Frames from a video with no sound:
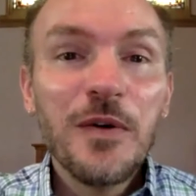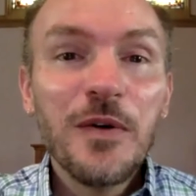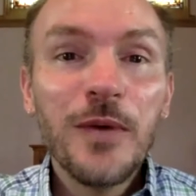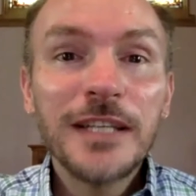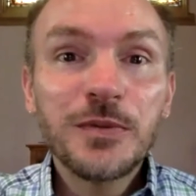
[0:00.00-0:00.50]

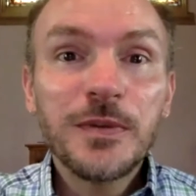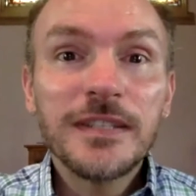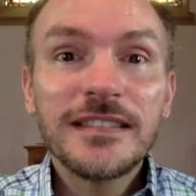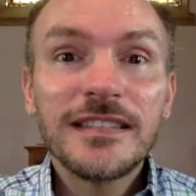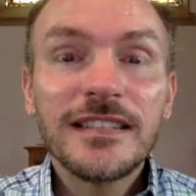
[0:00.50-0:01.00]
which
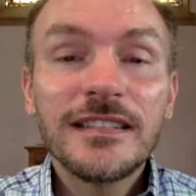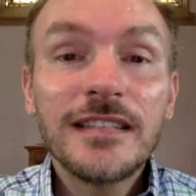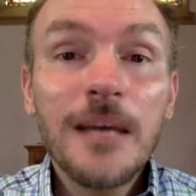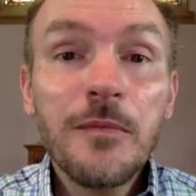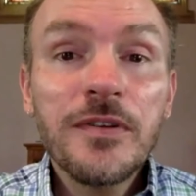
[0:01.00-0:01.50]
was the
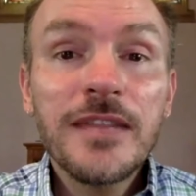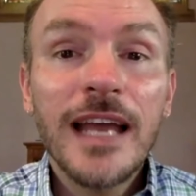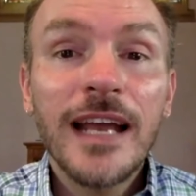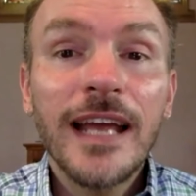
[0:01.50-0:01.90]
summer that